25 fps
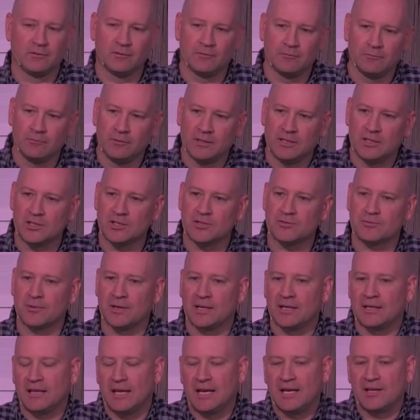We just
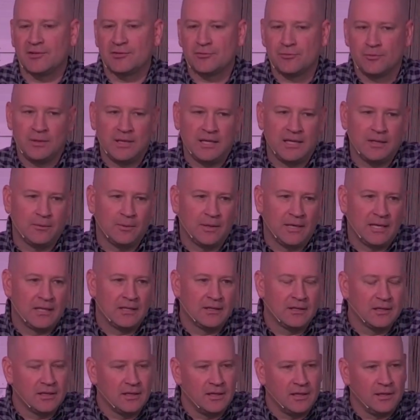read last week, we
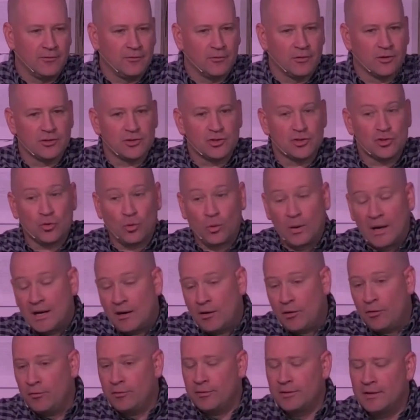ended in verse
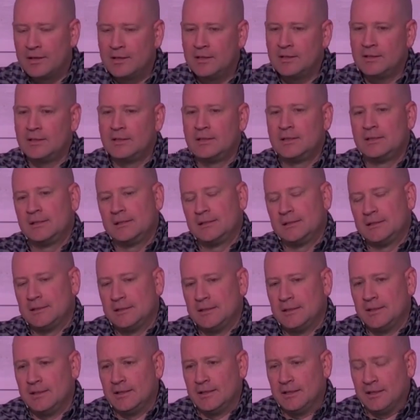12
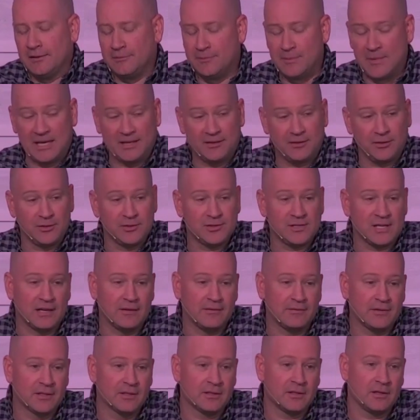of Matthew
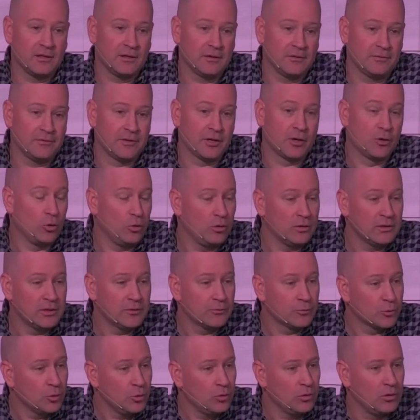7 of the golden
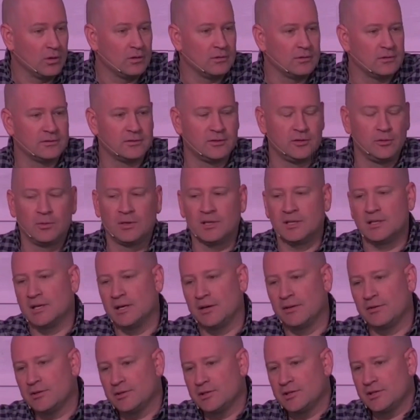rule do unto
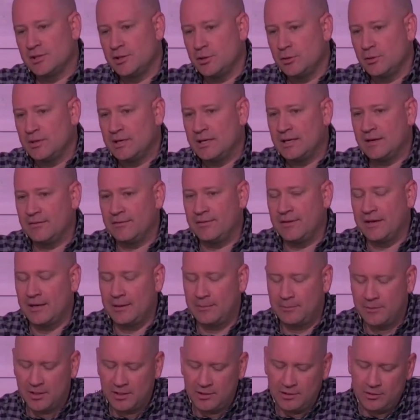others as you would have
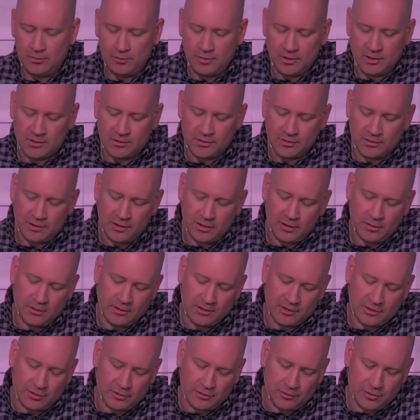them do unto you.
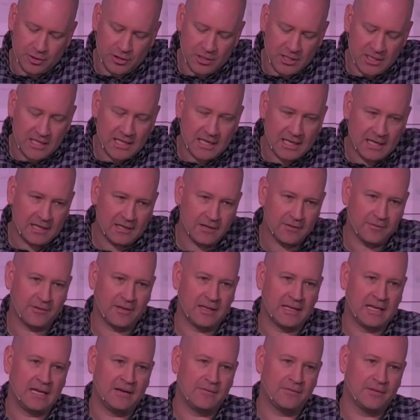And so she kind of
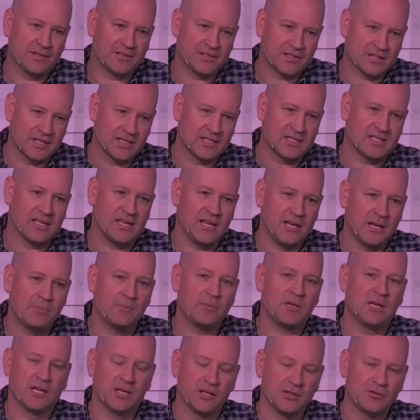gave us this
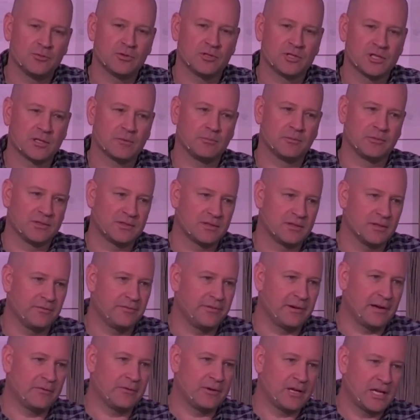image, which was the
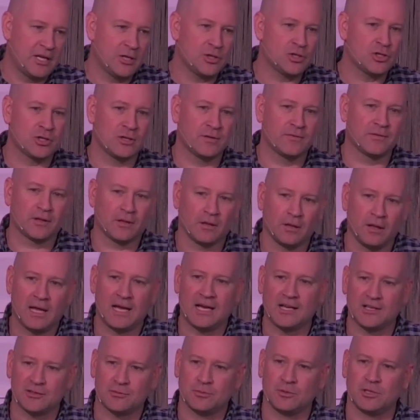foundation of the
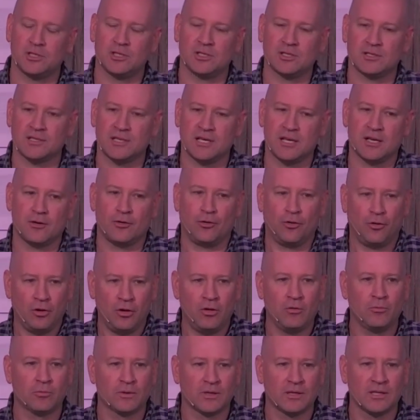class, which is that
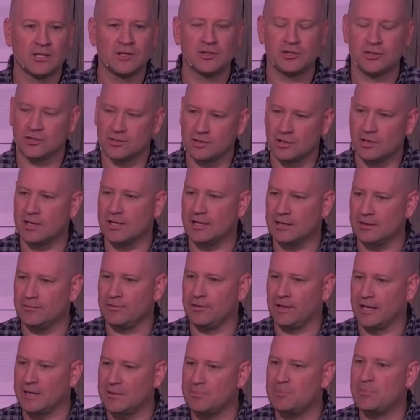all religions are kind of
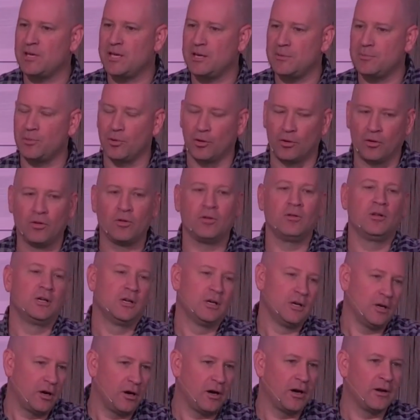like people
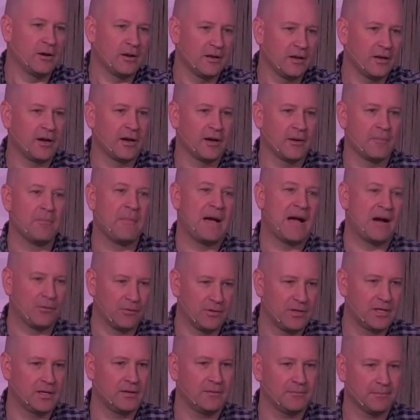on a, on a
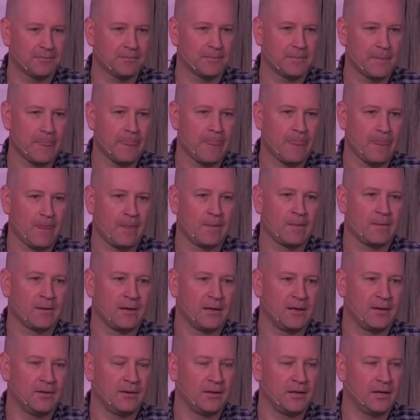mountain.
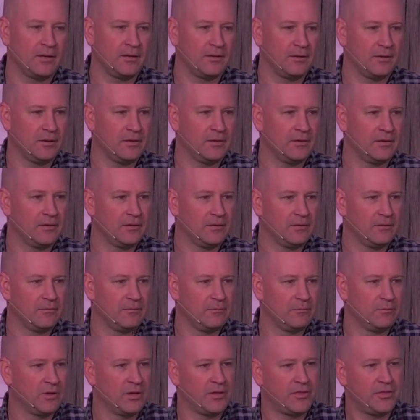And, and
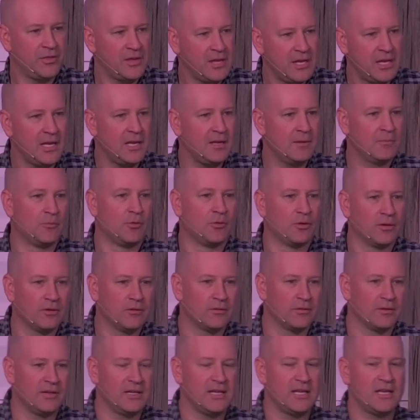the theme or,
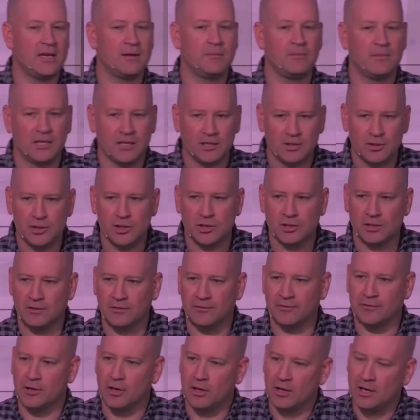or the image
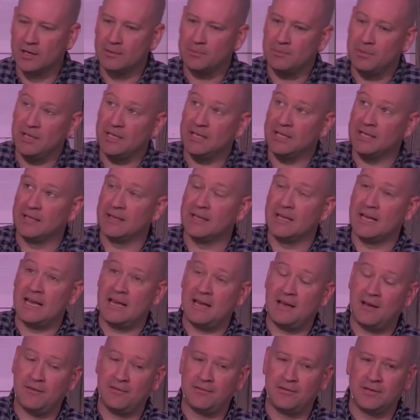of God being in the
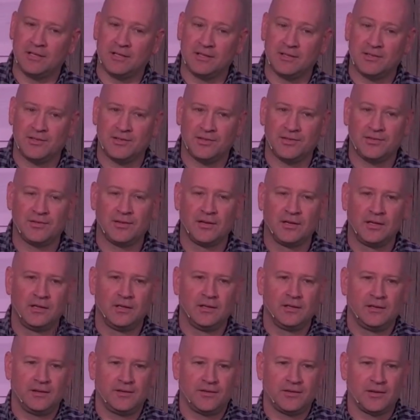heavens is,
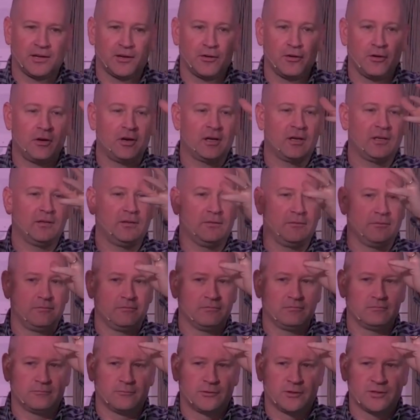is that God
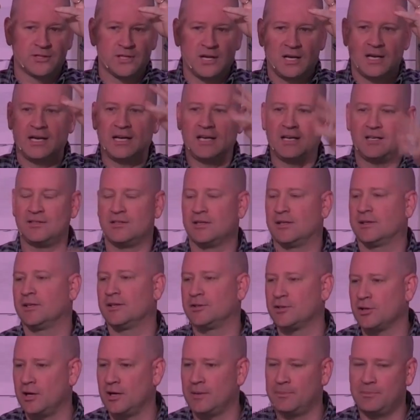resides at the
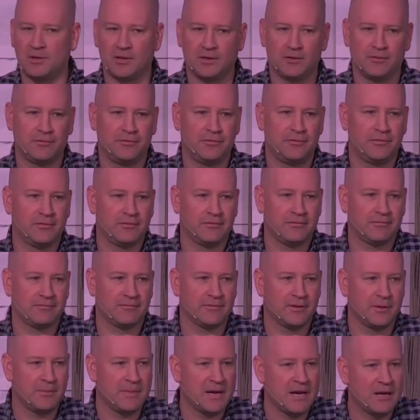top of
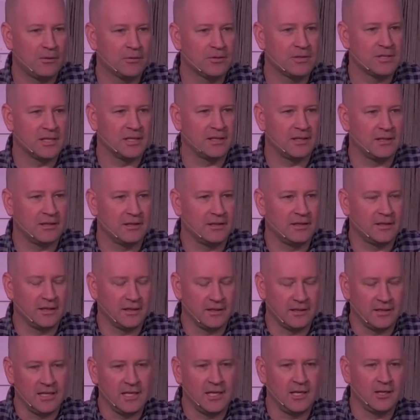the mountain in,
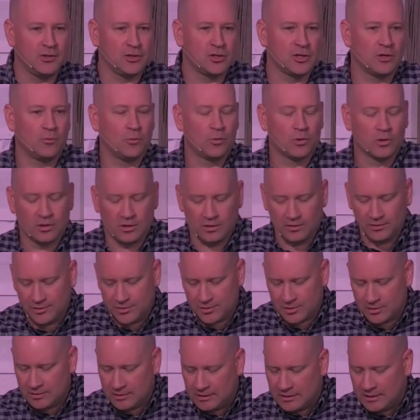in the ancient world,
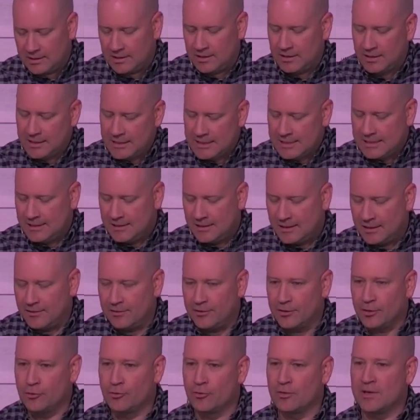certainly. Uh,
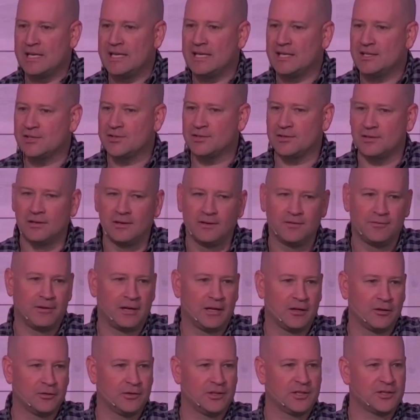the Greeks
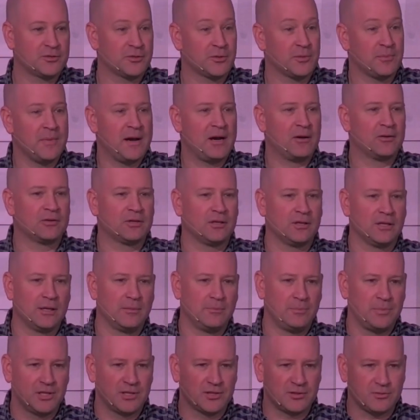Followed this with Mount
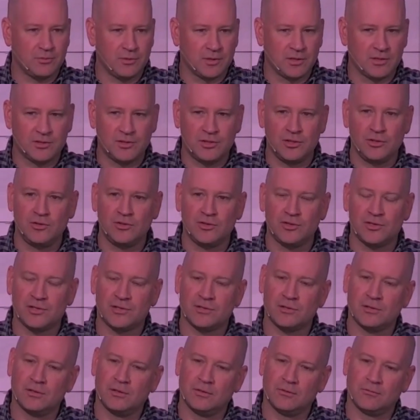Olympus, where Zeus
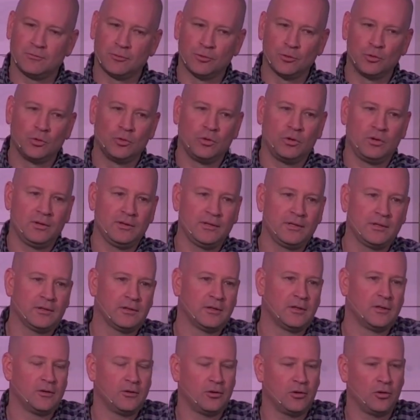ruled
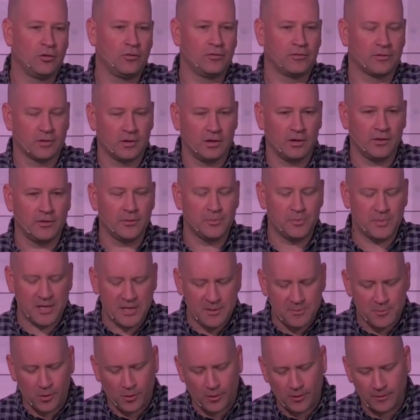over all the
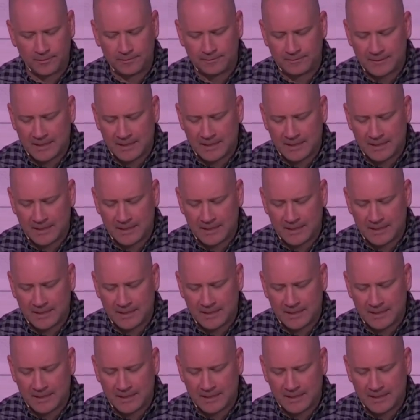people.